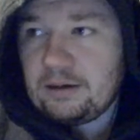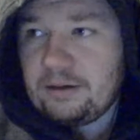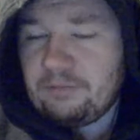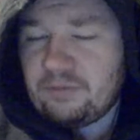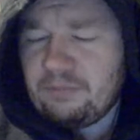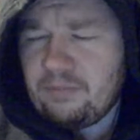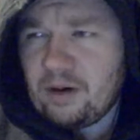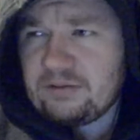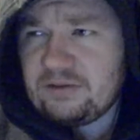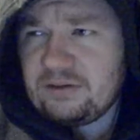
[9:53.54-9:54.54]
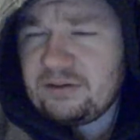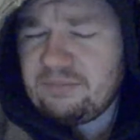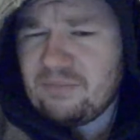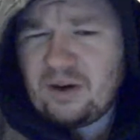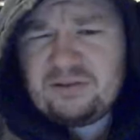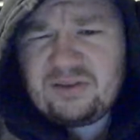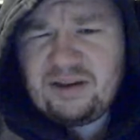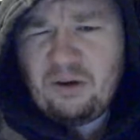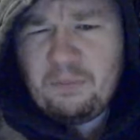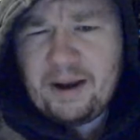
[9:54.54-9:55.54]
It was Moxley
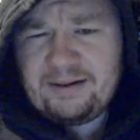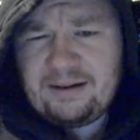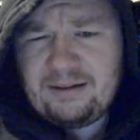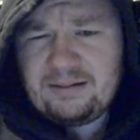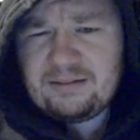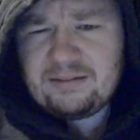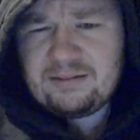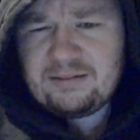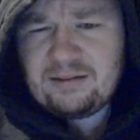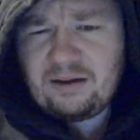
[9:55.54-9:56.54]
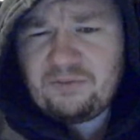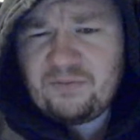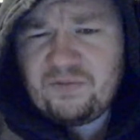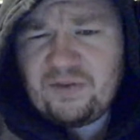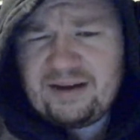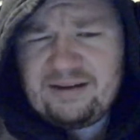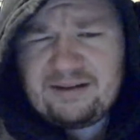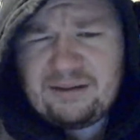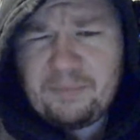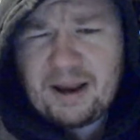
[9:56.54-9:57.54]
Omega, I think
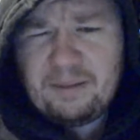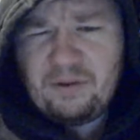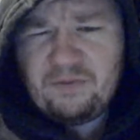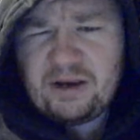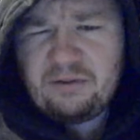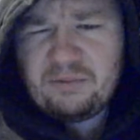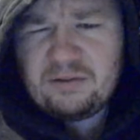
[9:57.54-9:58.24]
at the pay-per-view,